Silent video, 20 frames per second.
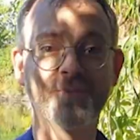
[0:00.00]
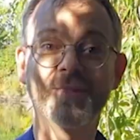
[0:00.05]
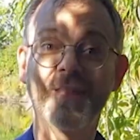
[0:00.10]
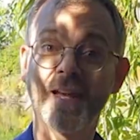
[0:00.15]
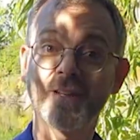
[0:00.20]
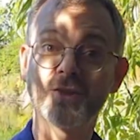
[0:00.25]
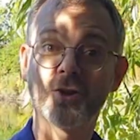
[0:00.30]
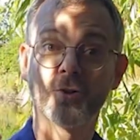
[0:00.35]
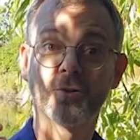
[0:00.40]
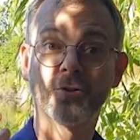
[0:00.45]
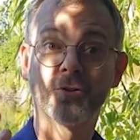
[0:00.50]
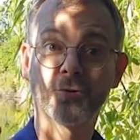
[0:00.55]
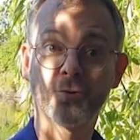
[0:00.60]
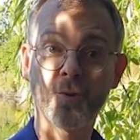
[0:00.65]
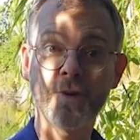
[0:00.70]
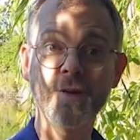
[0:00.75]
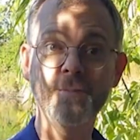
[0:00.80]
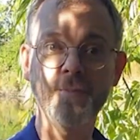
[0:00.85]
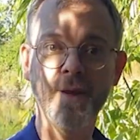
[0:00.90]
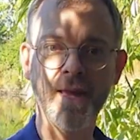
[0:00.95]
That's our
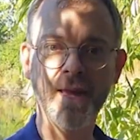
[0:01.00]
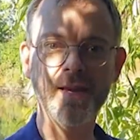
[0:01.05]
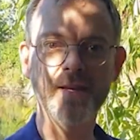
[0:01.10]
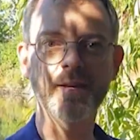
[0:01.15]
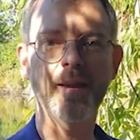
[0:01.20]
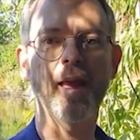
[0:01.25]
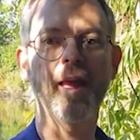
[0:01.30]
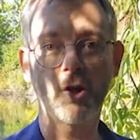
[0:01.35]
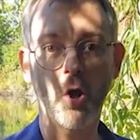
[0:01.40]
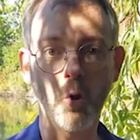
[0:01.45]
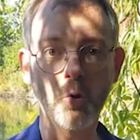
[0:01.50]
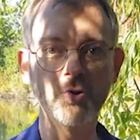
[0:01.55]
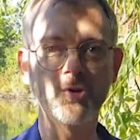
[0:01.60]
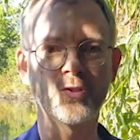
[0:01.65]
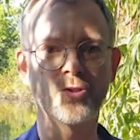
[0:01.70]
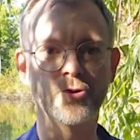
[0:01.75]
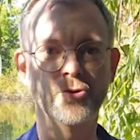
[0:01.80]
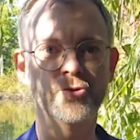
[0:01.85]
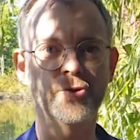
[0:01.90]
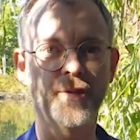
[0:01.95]
three main
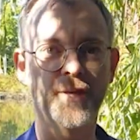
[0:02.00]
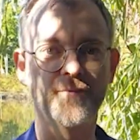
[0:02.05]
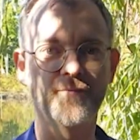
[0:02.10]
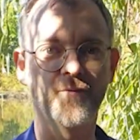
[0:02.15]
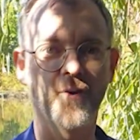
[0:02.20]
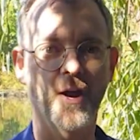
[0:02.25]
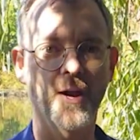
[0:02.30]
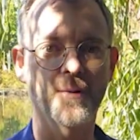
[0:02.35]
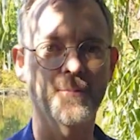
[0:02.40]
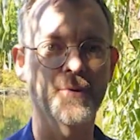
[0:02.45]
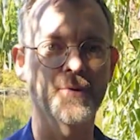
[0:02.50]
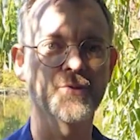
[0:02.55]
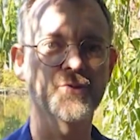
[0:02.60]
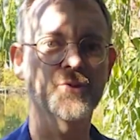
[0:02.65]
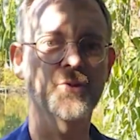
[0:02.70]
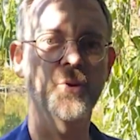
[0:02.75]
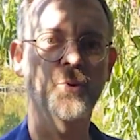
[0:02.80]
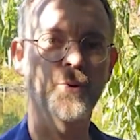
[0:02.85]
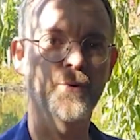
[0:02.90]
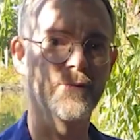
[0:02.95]
coastal
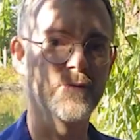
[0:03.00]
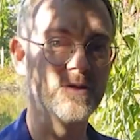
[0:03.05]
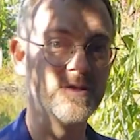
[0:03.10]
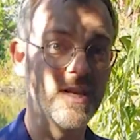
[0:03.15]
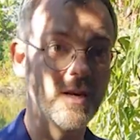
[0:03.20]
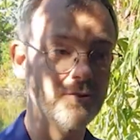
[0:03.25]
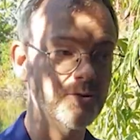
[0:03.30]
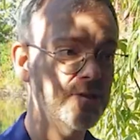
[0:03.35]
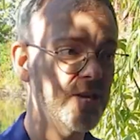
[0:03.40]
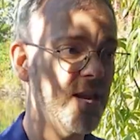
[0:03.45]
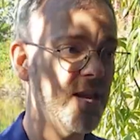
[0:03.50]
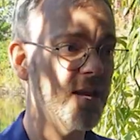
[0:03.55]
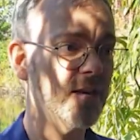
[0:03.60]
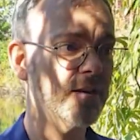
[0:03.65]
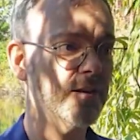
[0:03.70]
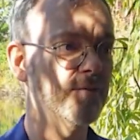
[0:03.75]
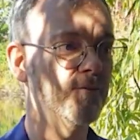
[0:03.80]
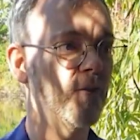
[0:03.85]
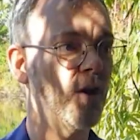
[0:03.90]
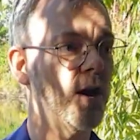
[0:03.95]
environments. We have a
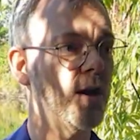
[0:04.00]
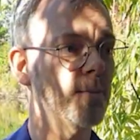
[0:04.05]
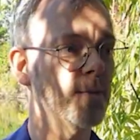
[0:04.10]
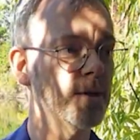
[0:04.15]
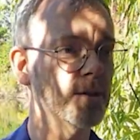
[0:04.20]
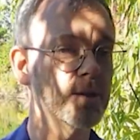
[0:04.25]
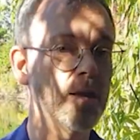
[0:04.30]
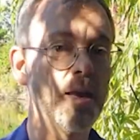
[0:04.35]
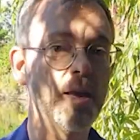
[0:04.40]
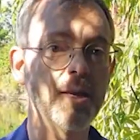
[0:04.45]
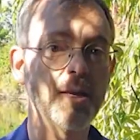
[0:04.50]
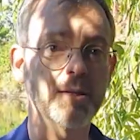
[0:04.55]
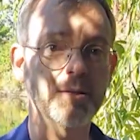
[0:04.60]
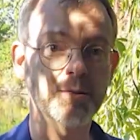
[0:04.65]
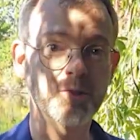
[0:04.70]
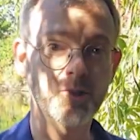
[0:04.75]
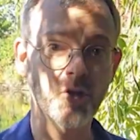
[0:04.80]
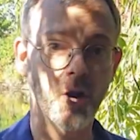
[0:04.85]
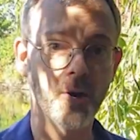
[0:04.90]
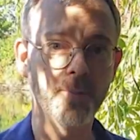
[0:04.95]
deltaic environment
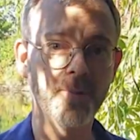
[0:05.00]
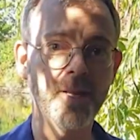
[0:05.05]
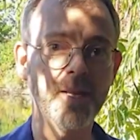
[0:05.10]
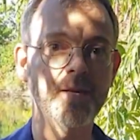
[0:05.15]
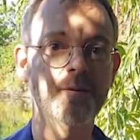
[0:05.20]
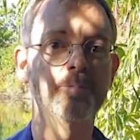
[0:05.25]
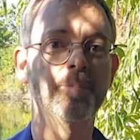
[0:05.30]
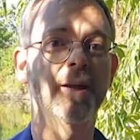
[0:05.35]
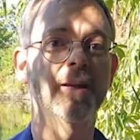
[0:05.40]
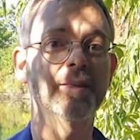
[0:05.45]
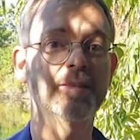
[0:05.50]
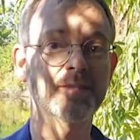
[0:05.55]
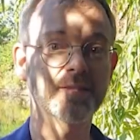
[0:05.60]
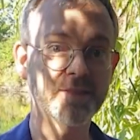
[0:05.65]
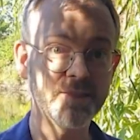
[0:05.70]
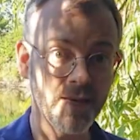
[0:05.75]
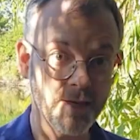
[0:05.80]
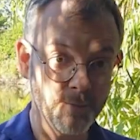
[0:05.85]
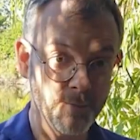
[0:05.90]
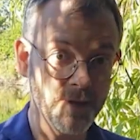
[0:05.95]
dominated by
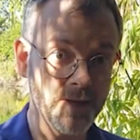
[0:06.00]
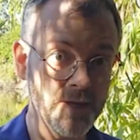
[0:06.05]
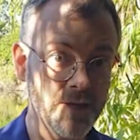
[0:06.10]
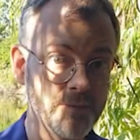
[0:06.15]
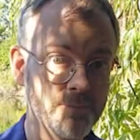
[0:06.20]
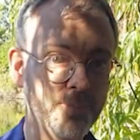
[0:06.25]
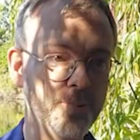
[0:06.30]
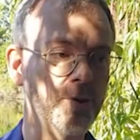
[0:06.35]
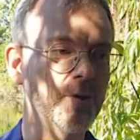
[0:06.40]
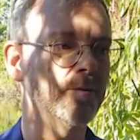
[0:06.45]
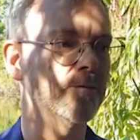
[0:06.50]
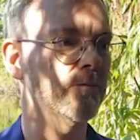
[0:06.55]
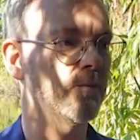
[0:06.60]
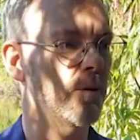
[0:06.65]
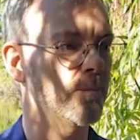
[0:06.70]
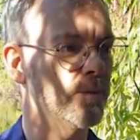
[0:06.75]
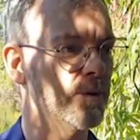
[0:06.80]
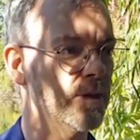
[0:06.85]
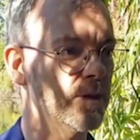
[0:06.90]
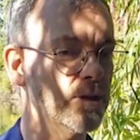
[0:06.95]
sediment input
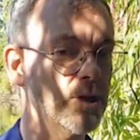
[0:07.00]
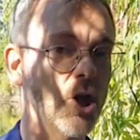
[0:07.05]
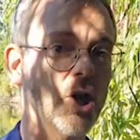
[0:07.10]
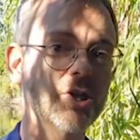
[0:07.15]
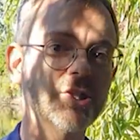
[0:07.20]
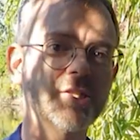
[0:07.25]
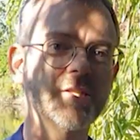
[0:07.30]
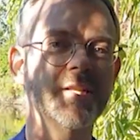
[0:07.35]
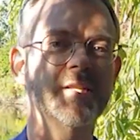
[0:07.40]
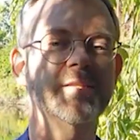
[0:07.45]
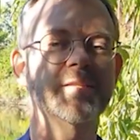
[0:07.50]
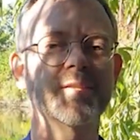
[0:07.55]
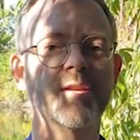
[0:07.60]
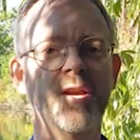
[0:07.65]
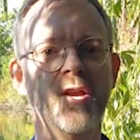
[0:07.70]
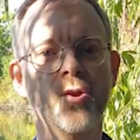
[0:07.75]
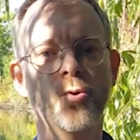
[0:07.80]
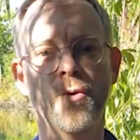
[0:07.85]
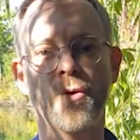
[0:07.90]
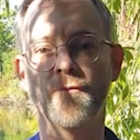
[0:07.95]
from the continent.
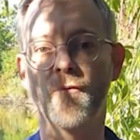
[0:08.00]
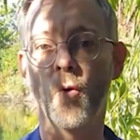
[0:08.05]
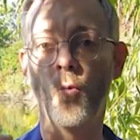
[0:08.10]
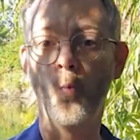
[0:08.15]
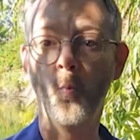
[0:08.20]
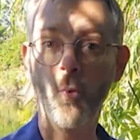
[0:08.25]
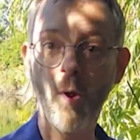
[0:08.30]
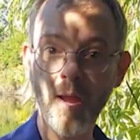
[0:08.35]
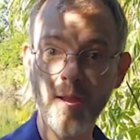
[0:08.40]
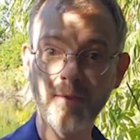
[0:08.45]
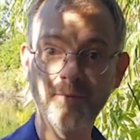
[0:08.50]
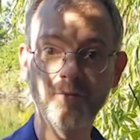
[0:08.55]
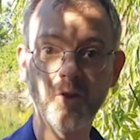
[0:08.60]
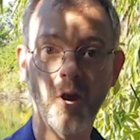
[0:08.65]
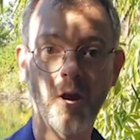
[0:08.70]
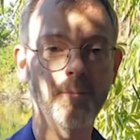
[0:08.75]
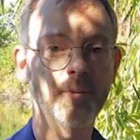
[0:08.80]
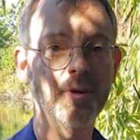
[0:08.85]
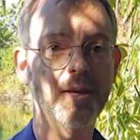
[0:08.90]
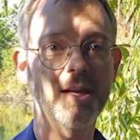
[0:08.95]
We have a
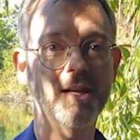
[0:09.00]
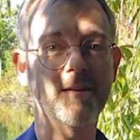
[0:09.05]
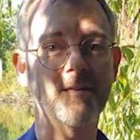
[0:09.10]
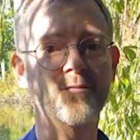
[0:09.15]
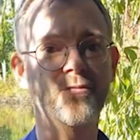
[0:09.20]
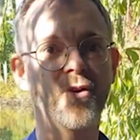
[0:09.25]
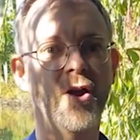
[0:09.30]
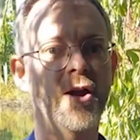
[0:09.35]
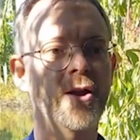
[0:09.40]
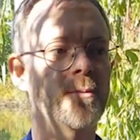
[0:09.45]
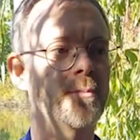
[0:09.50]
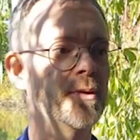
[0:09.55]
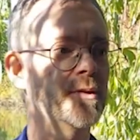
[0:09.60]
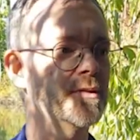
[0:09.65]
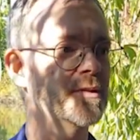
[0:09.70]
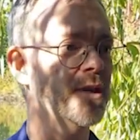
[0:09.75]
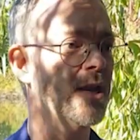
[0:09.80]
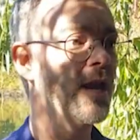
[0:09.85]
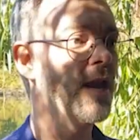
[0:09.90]
wave-dominated environment.